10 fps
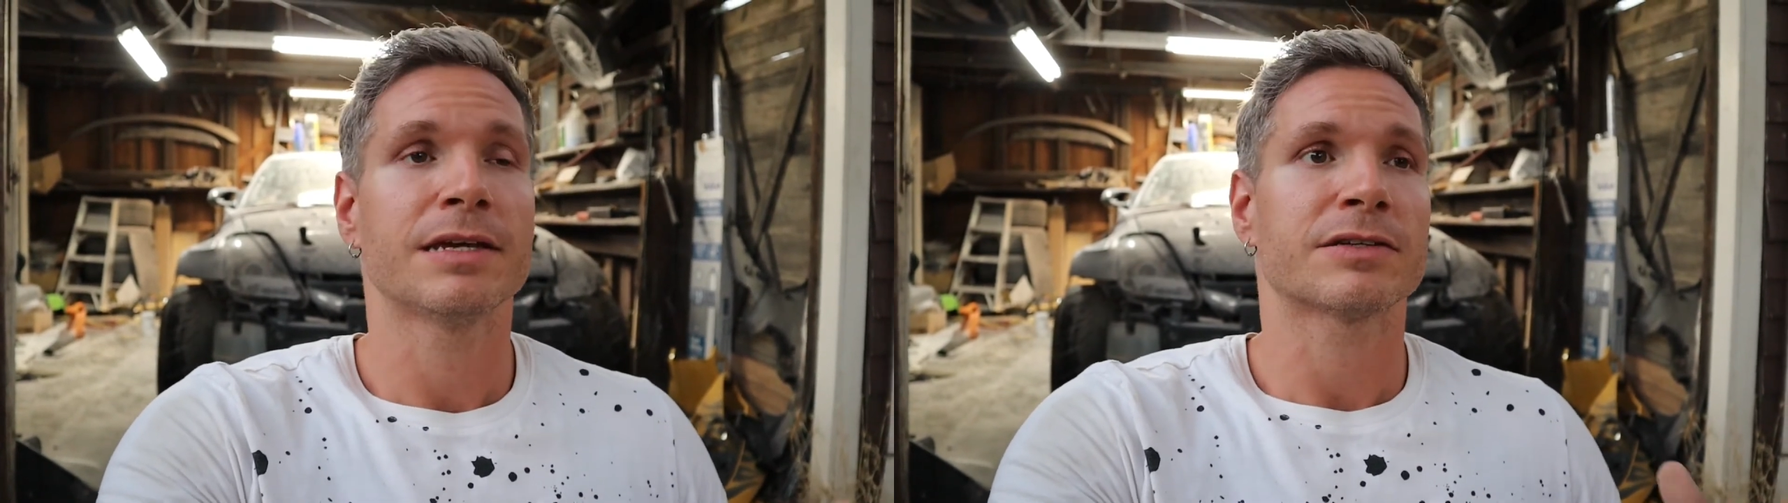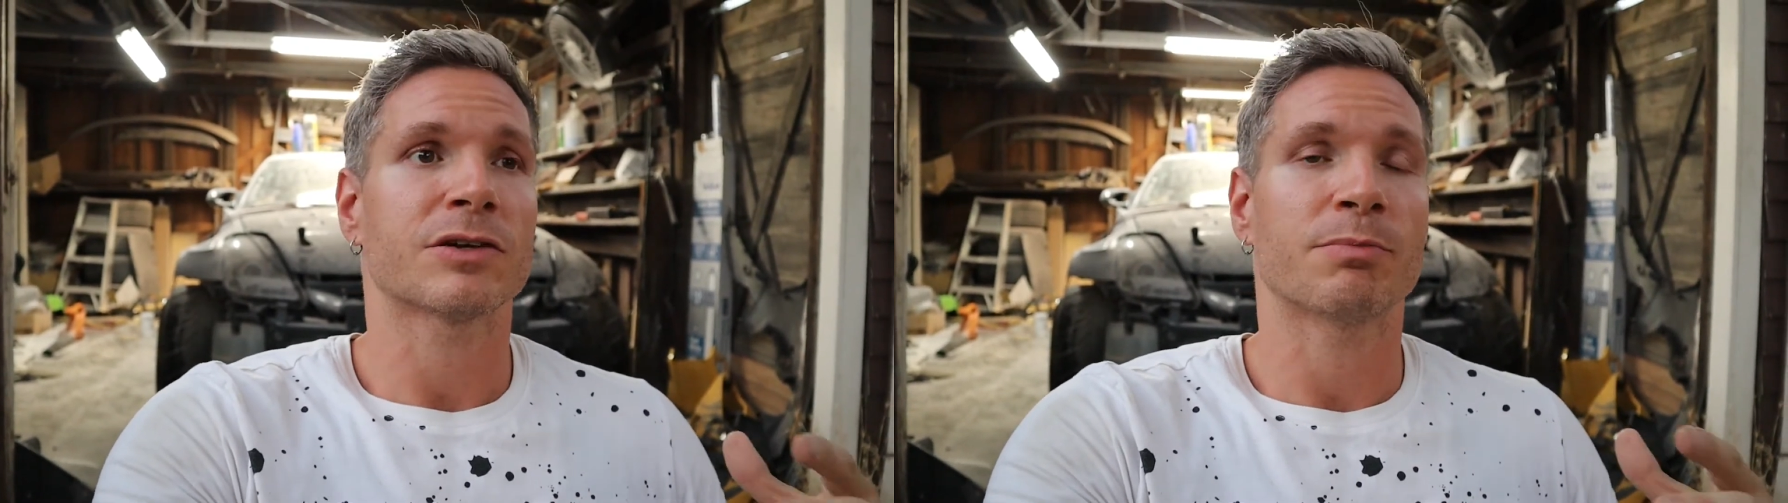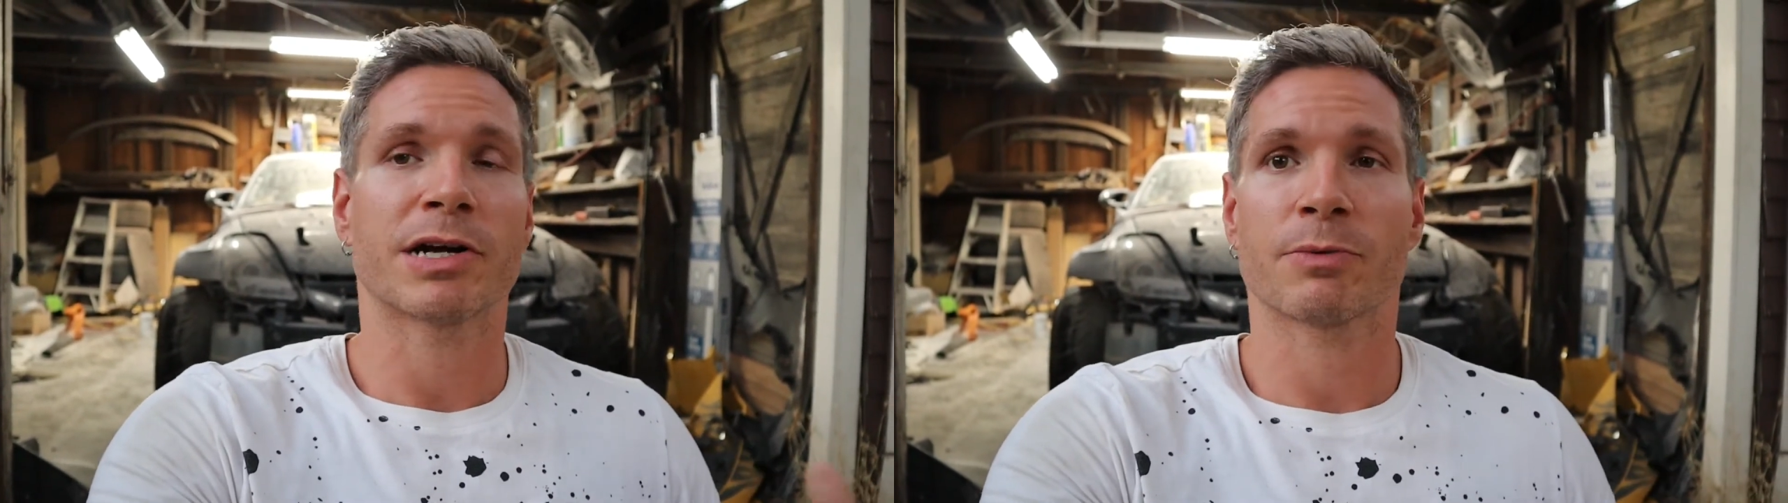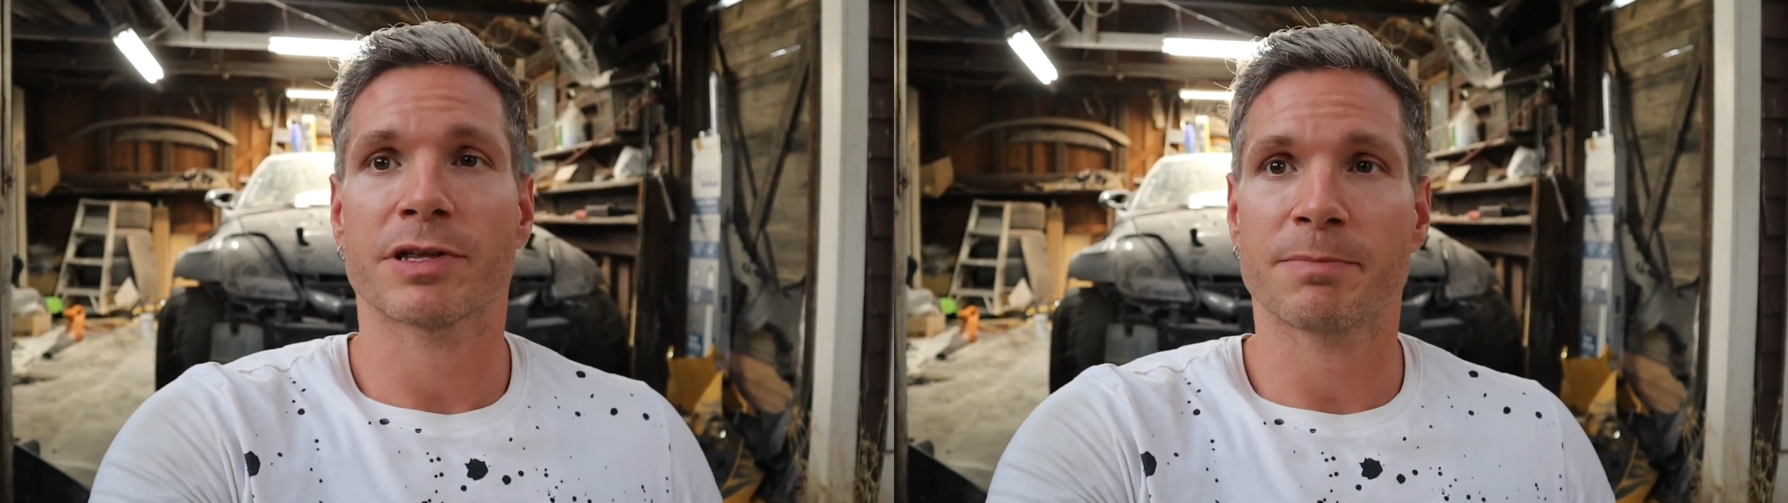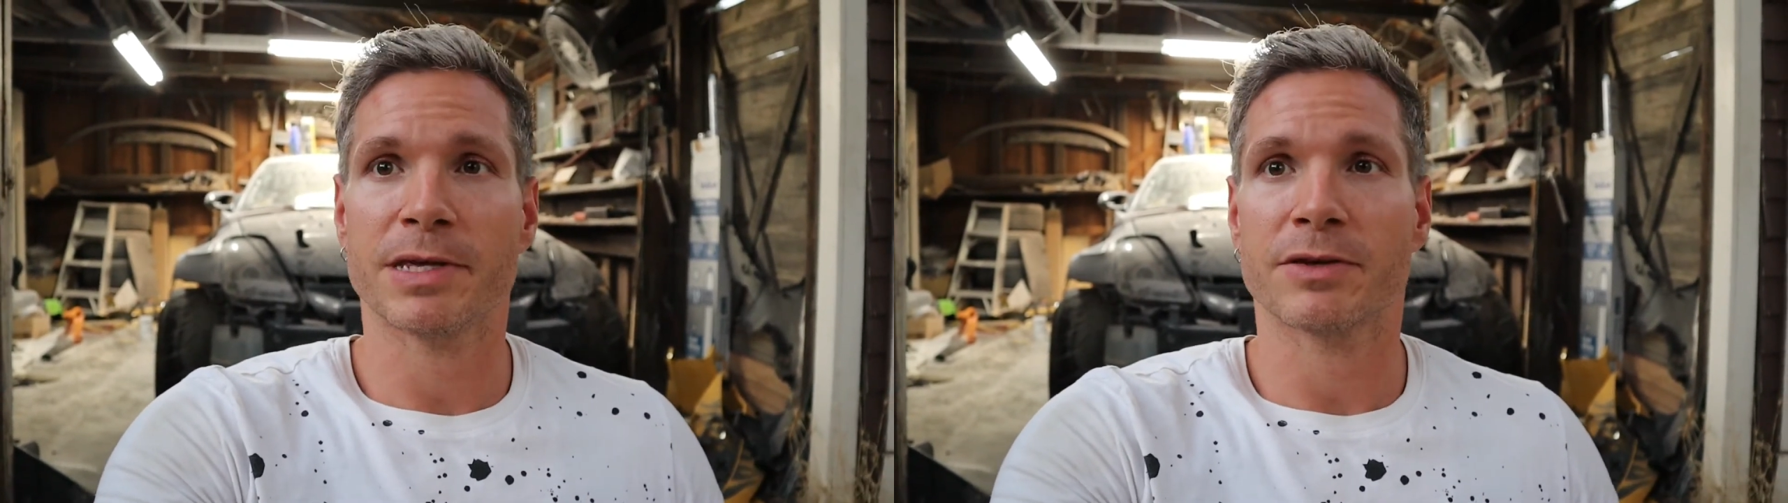So bear
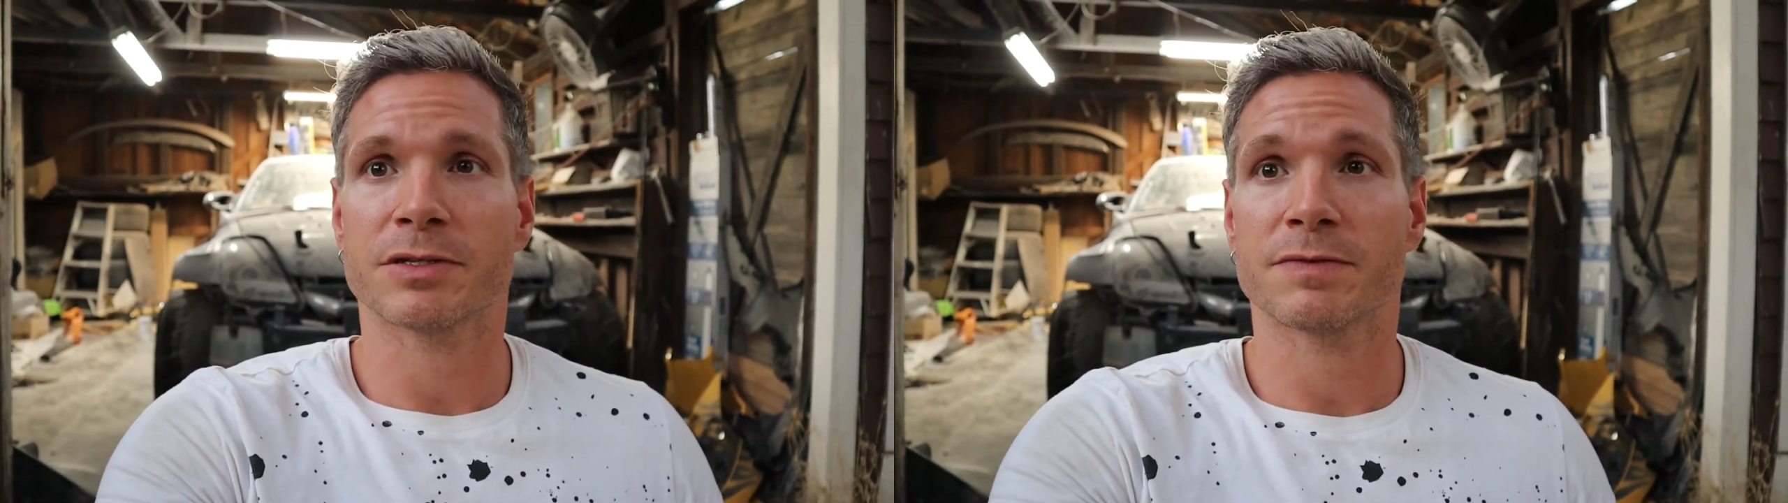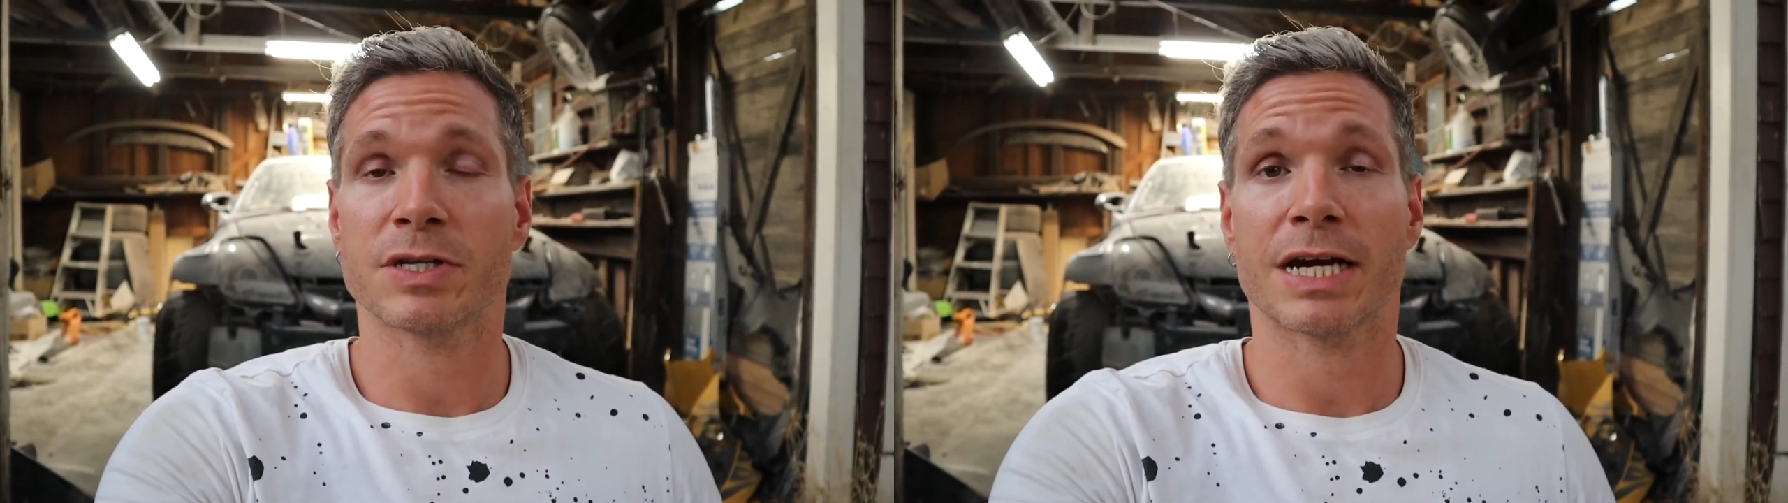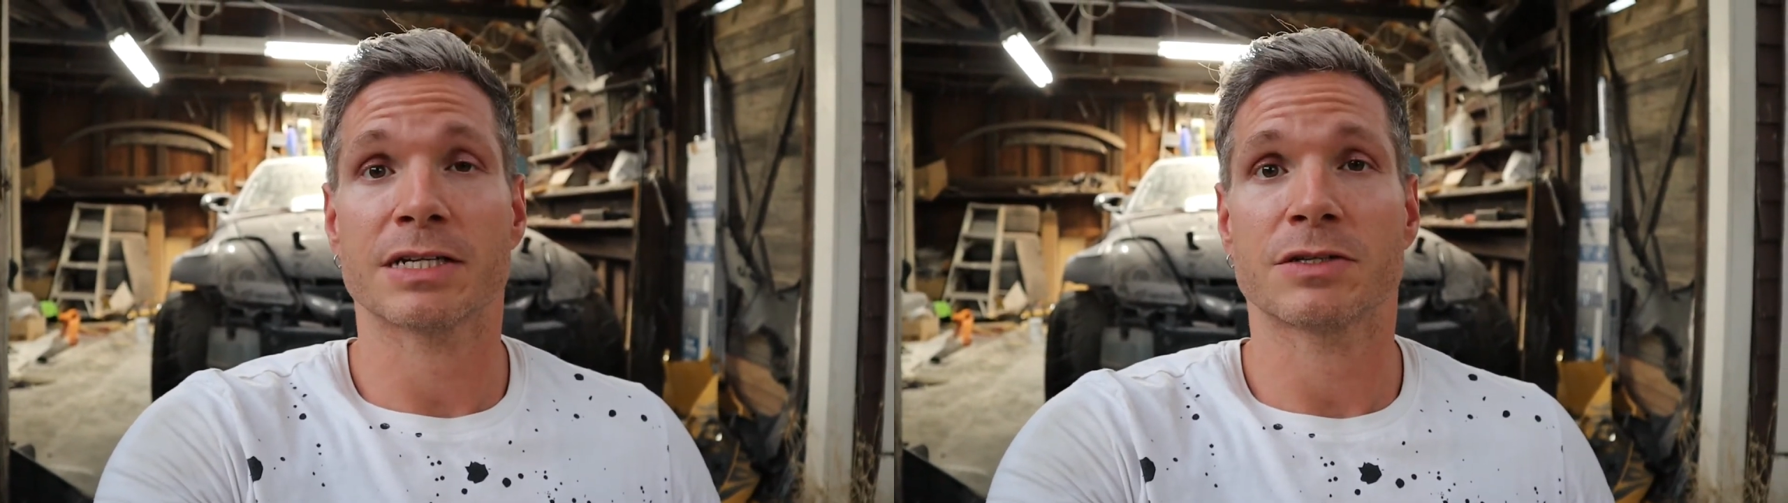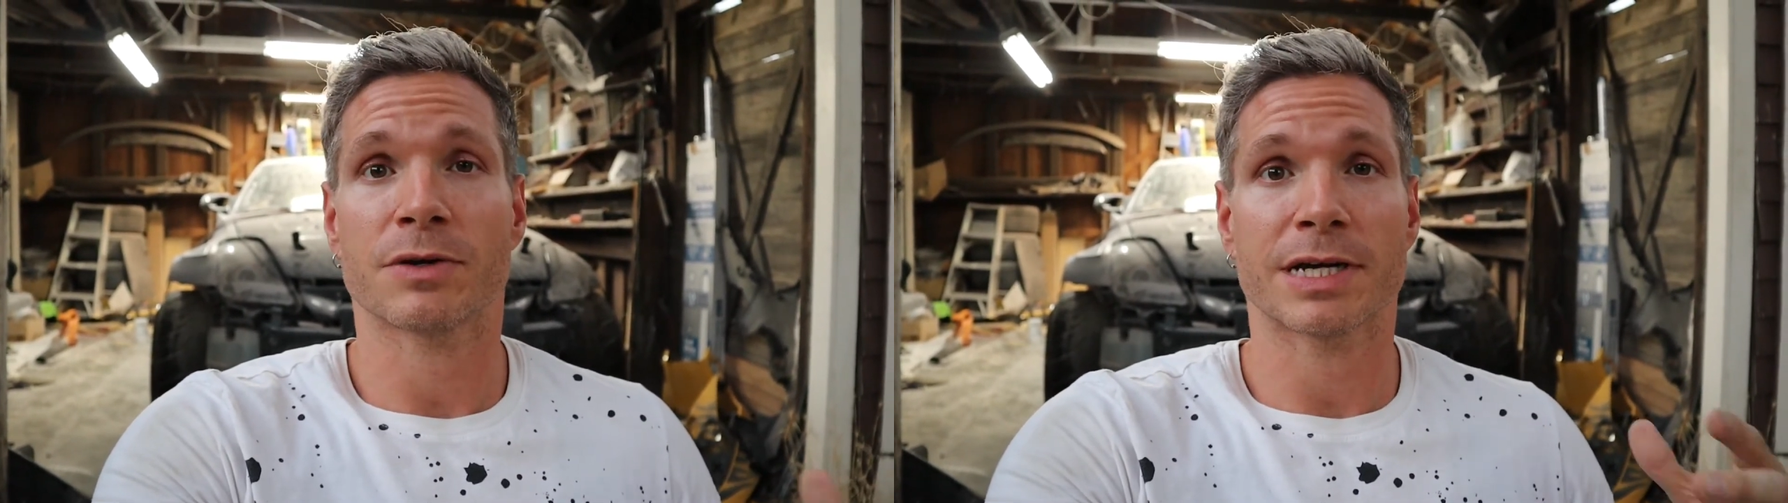with me, those of you guys who